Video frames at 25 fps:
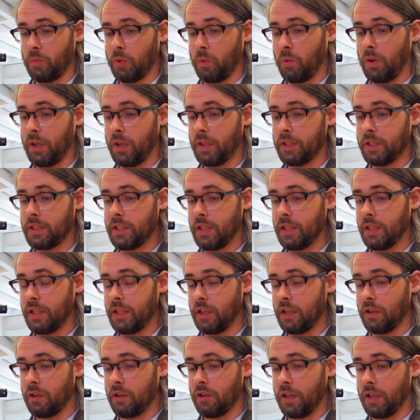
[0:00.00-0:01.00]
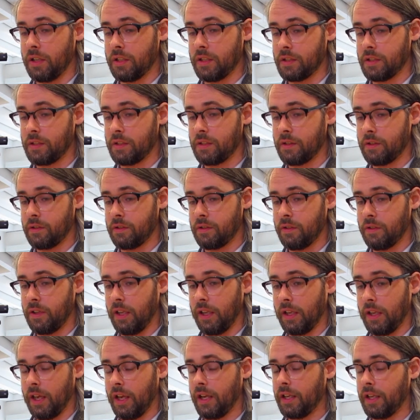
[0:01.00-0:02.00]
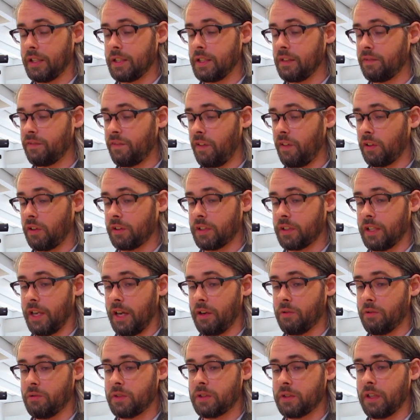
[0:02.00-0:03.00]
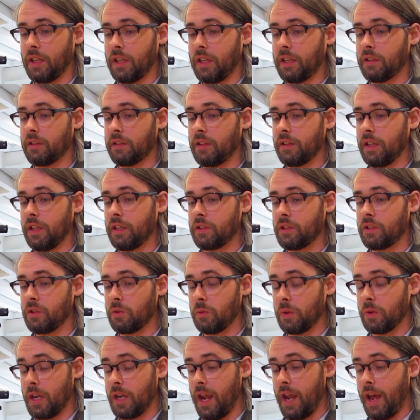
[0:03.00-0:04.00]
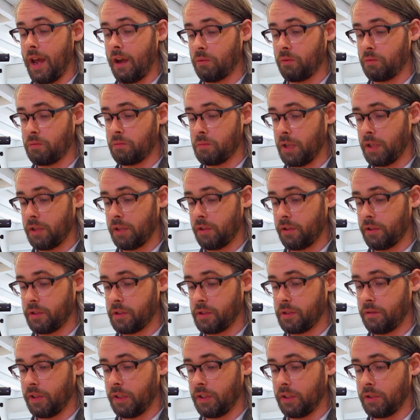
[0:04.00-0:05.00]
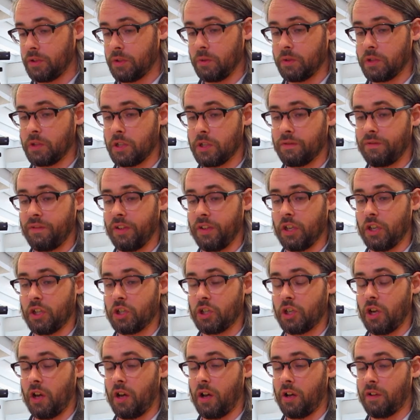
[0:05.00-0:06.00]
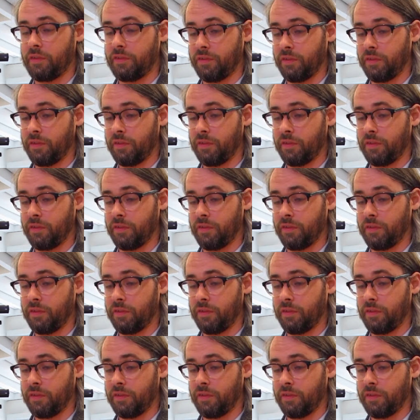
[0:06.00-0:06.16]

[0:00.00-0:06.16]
What it did here is it kind of defaulted out and into a noun by the looks of it. So it just finished off